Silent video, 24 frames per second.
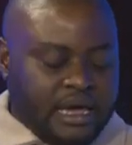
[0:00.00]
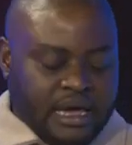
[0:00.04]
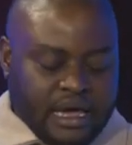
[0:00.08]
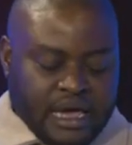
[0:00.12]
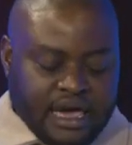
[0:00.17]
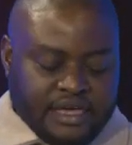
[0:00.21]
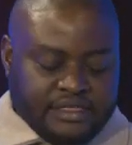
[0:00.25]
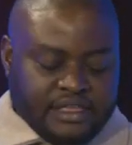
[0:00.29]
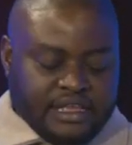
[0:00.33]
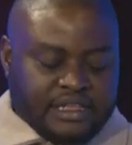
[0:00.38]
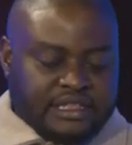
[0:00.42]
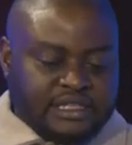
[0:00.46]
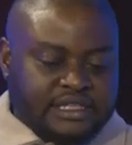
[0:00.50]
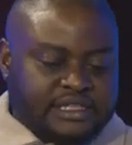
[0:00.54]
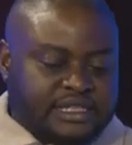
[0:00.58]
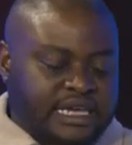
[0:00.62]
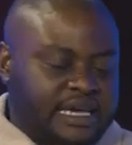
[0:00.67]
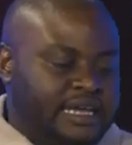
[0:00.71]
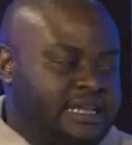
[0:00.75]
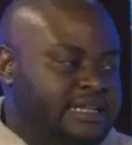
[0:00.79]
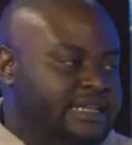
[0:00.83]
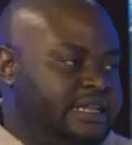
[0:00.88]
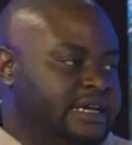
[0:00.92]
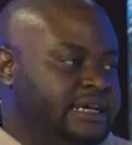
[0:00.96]
And then
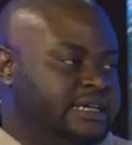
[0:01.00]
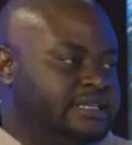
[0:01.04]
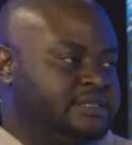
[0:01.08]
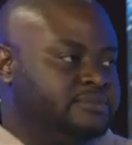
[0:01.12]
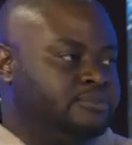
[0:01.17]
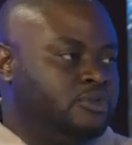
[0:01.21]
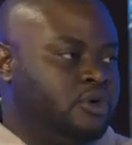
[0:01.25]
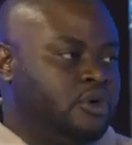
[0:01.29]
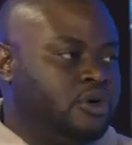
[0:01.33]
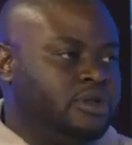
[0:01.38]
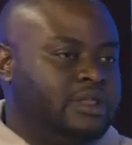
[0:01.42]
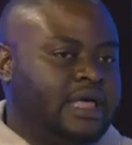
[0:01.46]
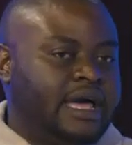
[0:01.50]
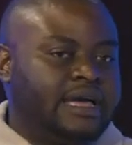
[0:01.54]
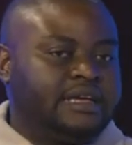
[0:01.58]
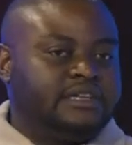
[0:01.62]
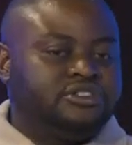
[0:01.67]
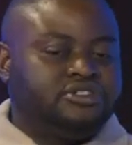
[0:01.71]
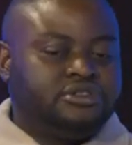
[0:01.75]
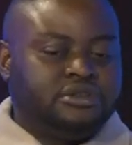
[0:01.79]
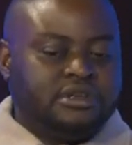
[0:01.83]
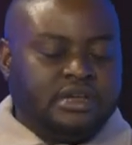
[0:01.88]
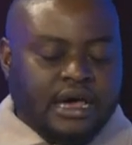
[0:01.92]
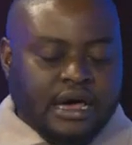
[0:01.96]
secondly is more like
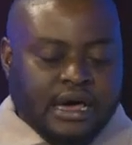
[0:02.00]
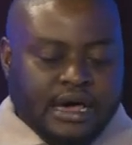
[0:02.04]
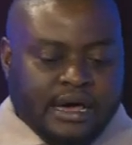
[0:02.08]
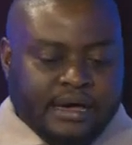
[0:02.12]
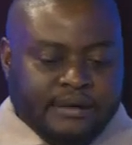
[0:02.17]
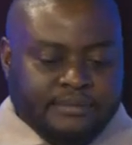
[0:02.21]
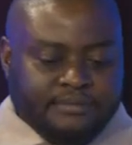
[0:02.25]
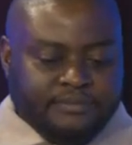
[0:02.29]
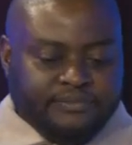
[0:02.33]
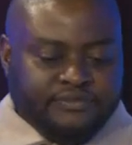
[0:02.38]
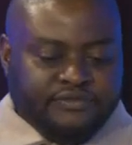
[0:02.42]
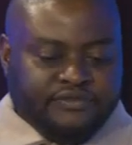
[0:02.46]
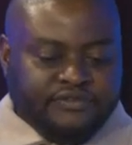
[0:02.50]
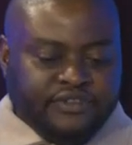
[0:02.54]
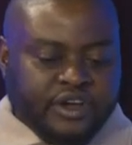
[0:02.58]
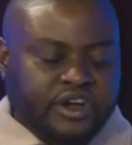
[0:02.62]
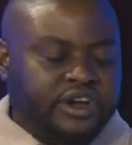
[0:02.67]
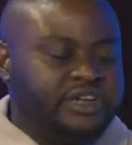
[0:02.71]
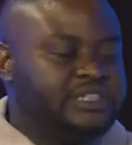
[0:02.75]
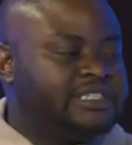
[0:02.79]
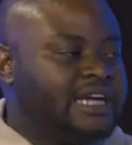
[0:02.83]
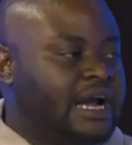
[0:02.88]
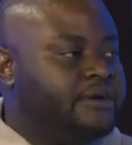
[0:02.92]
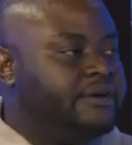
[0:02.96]
very
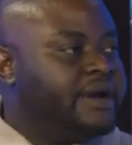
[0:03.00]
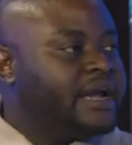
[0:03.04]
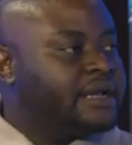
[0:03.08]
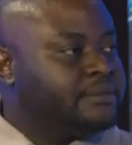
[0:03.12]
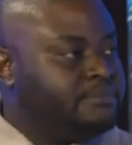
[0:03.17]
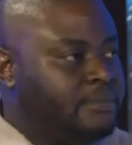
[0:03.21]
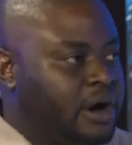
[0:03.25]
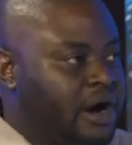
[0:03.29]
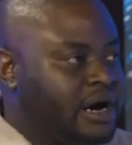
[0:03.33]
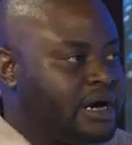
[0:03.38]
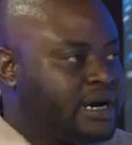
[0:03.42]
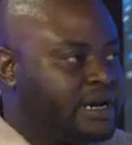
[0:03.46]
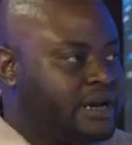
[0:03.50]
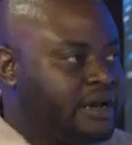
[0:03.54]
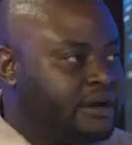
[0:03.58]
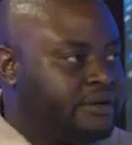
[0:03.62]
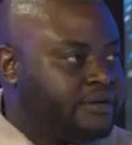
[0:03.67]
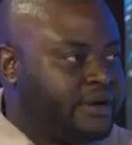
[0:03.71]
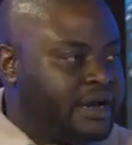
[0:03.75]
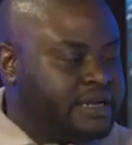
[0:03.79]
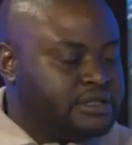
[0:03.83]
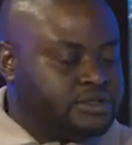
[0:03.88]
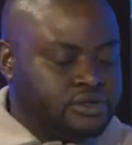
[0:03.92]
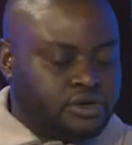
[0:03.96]
direct marketing,
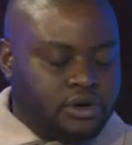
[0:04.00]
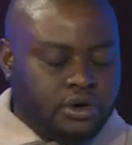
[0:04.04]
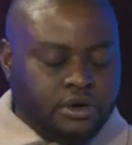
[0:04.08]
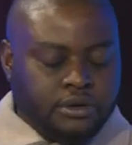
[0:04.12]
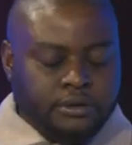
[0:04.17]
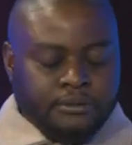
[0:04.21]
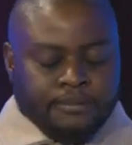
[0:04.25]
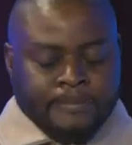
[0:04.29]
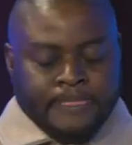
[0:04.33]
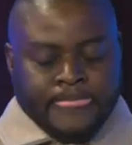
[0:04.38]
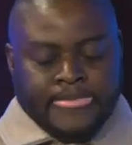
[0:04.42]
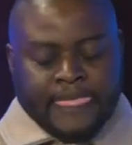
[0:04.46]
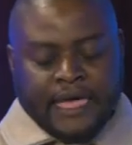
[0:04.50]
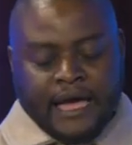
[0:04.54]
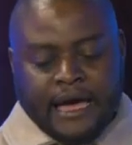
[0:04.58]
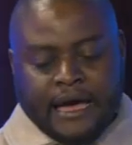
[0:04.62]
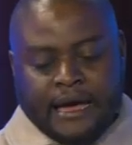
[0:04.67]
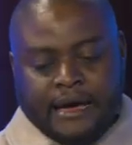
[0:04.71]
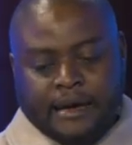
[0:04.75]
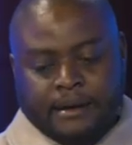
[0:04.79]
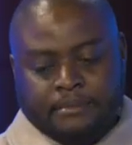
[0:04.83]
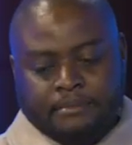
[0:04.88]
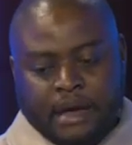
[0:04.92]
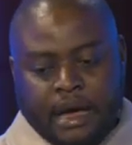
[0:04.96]
right? So
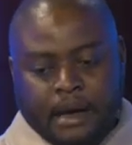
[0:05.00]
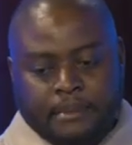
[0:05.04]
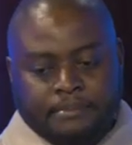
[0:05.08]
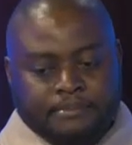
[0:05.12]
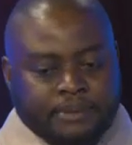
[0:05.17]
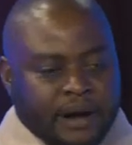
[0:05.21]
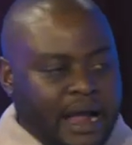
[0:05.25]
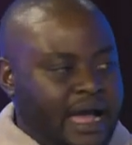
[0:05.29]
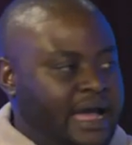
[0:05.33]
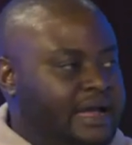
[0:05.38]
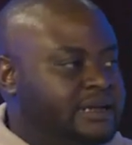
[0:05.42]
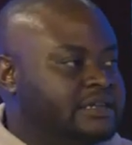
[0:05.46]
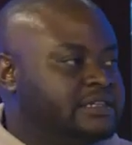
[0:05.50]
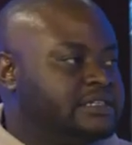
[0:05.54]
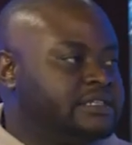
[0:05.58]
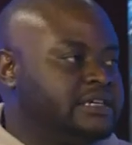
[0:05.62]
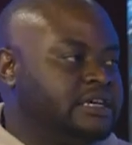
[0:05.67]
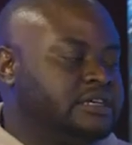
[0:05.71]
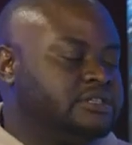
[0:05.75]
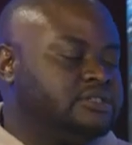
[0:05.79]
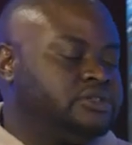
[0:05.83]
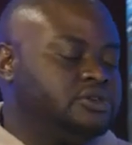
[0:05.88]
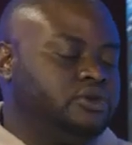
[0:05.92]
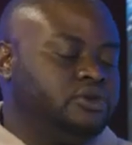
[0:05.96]
a brand
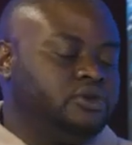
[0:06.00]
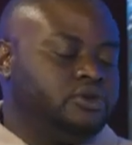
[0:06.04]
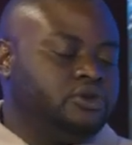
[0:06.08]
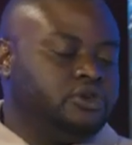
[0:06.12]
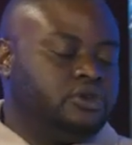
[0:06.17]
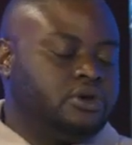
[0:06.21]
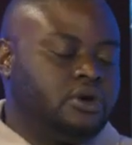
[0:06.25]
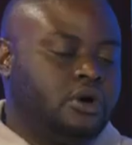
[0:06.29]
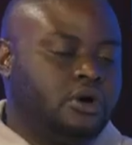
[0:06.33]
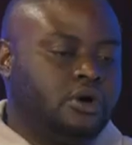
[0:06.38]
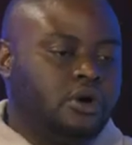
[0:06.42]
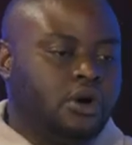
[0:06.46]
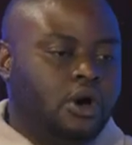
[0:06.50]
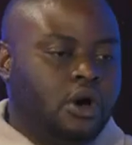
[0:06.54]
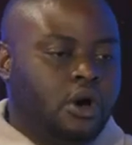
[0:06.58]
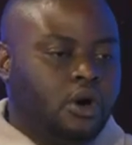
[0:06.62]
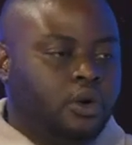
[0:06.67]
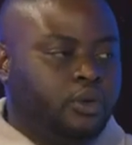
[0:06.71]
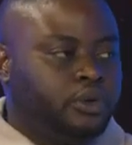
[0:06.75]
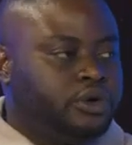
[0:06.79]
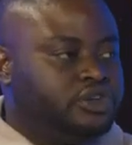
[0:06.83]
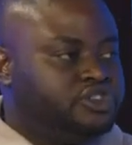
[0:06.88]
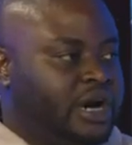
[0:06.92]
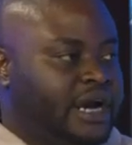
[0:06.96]
says to you,
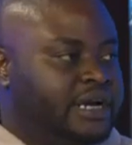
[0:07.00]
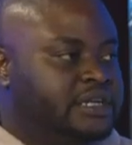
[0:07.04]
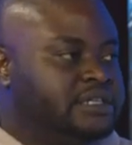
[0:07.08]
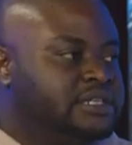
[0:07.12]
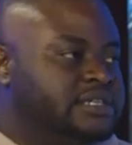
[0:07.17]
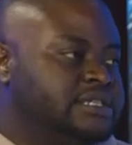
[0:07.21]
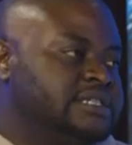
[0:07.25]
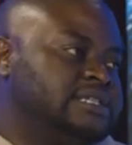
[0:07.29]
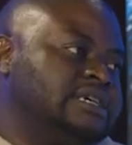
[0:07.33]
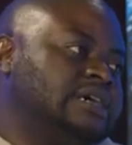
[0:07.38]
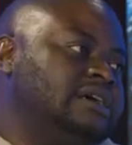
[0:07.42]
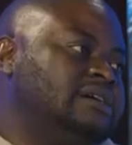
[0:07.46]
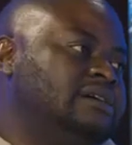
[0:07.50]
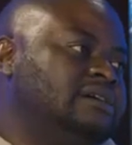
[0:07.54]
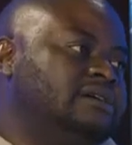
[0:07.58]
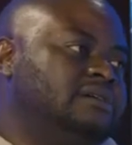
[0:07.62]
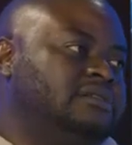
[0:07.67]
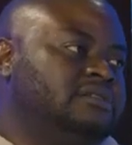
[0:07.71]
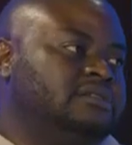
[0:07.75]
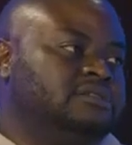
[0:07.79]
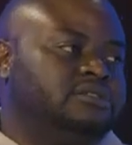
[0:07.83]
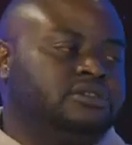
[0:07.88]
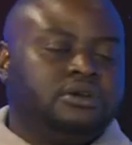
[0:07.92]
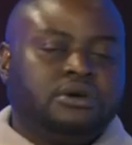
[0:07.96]
we're trying to sell,
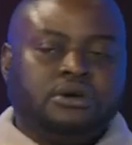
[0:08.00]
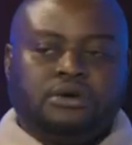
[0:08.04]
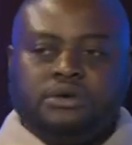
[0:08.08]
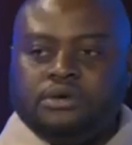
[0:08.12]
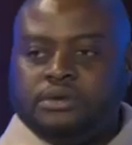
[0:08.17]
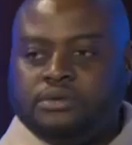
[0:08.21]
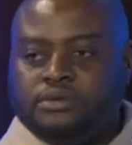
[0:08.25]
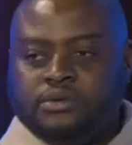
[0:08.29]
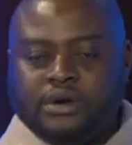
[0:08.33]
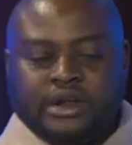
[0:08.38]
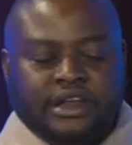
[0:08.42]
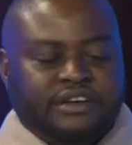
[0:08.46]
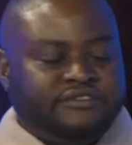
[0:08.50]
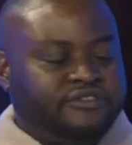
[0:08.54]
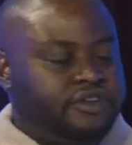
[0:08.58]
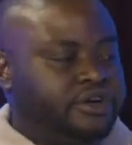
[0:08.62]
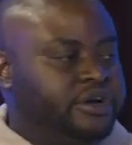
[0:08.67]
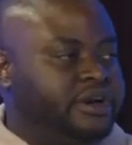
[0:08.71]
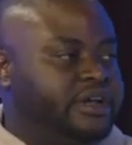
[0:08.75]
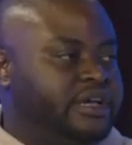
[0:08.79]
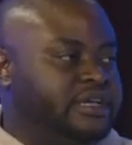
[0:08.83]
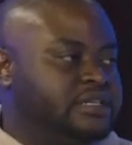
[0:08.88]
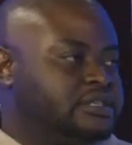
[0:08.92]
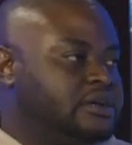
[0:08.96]
whatever it
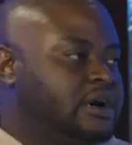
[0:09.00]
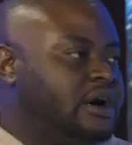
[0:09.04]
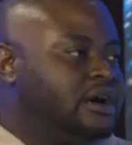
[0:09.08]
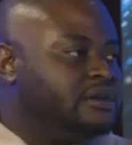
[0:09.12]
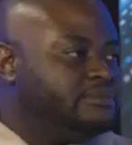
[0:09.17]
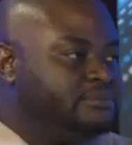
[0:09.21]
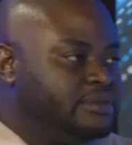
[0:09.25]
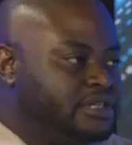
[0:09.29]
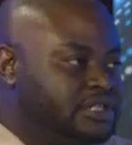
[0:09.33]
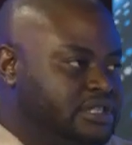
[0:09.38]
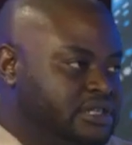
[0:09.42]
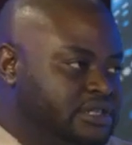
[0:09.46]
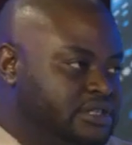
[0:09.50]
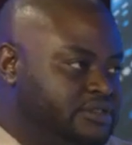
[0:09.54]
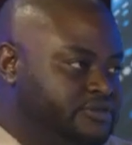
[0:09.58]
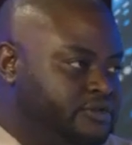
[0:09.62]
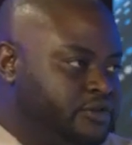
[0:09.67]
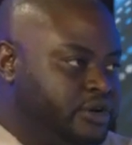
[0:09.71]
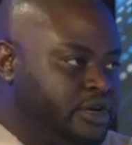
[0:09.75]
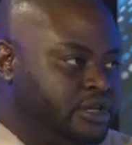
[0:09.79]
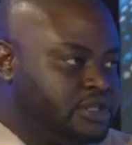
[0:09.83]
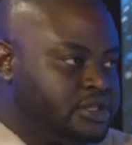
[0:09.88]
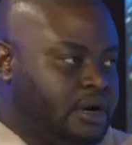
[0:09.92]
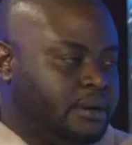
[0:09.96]
is, card machines, for
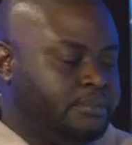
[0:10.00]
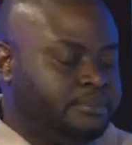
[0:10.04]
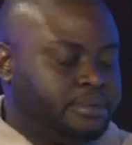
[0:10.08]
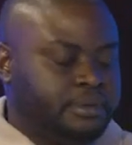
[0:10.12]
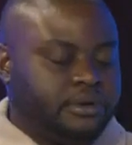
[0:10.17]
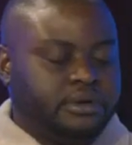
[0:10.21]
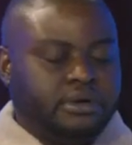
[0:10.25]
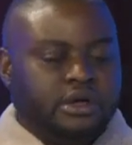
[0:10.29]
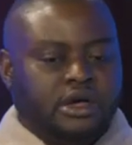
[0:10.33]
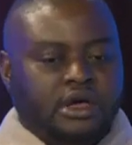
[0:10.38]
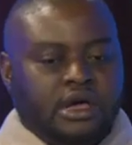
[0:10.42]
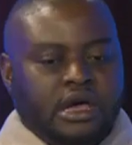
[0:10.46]
example.